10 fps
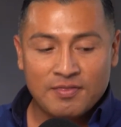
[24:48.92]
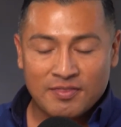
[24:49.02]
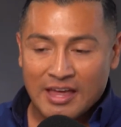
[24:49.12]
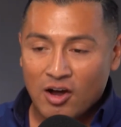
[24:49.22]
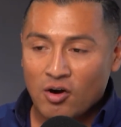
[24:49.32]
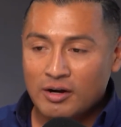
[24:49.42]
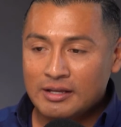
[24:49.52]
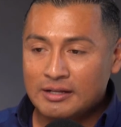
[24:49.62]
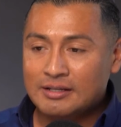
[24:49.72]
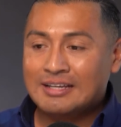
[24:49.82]
that are
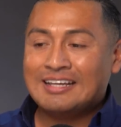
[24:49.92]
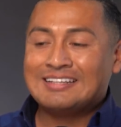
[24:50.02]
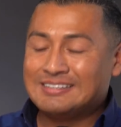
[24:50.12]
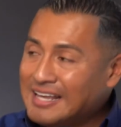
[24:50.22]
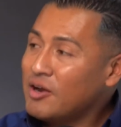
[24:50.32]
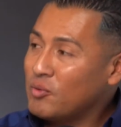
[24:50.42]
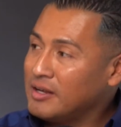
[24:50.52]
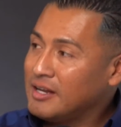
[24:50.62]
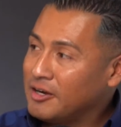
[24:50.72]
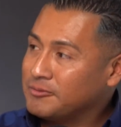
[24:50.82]
in debt
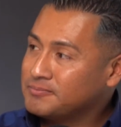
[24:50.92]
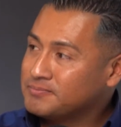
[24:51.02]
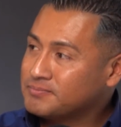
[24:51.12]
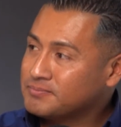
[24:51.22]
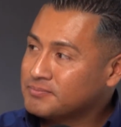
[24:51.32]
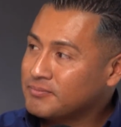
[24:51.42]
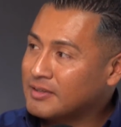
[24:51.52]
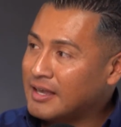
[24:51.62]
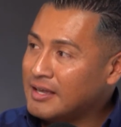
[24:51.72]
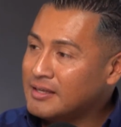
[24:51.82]
right now,
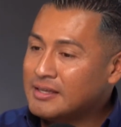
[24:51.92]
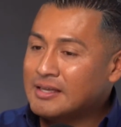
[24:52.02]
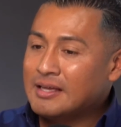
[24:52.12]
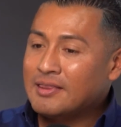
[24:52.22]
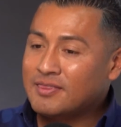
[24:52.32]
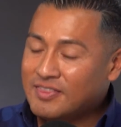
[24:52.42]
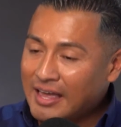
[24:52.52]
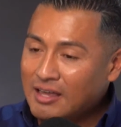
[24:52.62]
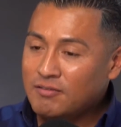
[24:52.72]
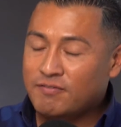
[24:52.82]
okay?
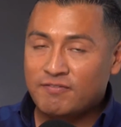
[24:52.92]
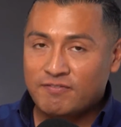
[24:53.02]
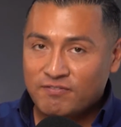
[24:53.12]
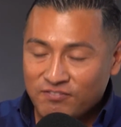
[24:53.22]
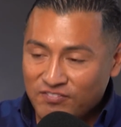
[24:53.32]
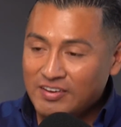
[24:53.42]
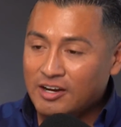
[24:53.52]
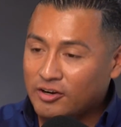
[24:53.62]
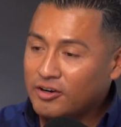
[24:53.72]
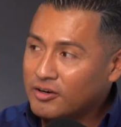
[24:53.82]
They
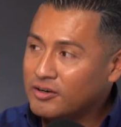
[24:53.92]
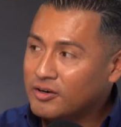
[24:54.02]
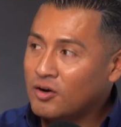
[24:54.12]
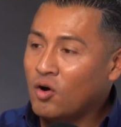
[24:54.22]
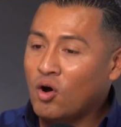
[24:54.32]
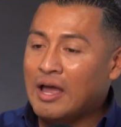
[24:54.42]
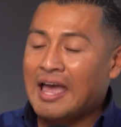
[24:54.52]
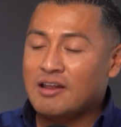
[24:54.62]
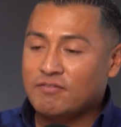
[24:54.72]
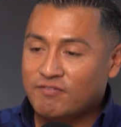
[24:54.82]
fear
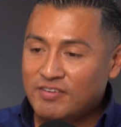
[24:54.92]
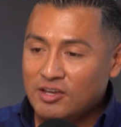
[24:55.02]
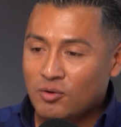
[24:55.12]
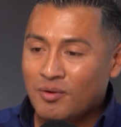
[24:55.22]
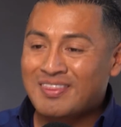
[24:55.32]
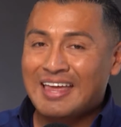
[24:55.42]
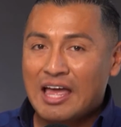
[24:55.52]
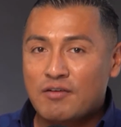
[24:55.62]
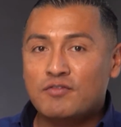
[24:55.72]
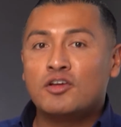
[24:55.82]
and feel they
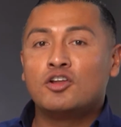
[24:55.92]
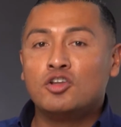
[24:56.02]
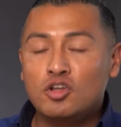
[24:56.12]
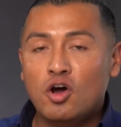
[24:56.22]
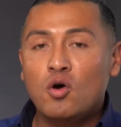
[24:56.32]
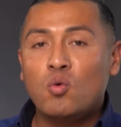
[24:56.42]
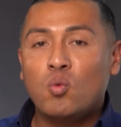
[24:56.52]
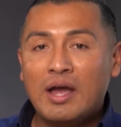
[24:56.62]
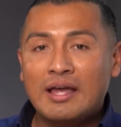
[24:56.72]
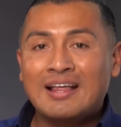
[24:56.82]
have no
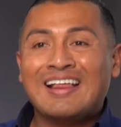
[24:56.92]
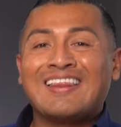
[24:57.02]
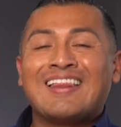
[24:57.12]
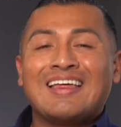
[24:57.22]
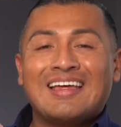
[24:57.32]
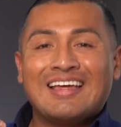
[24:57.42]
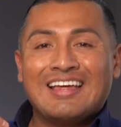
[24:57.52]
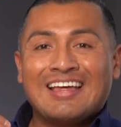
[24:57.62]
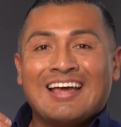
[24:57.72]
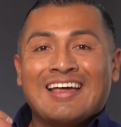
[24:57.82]
way
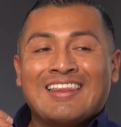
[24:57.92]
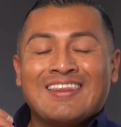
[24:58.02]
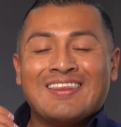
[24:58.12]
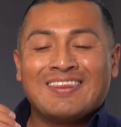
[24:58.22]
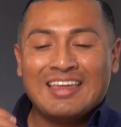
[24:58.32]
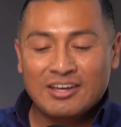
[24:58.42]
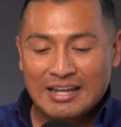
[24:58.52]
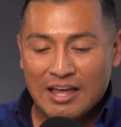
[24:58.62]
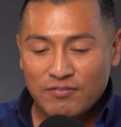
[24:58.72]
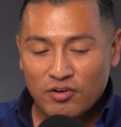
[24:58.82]
they could
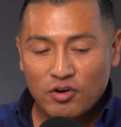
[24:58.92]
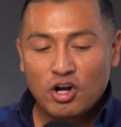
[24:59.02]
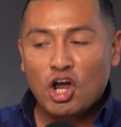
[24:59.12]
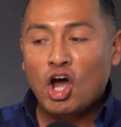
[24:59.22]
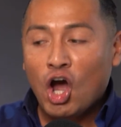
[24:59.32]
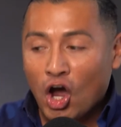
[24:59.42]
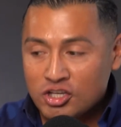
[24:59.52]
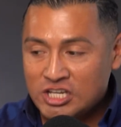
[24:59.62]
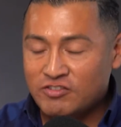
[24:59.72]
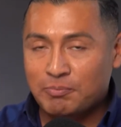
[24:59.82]
ever
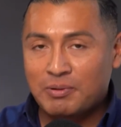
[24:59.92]
achieve a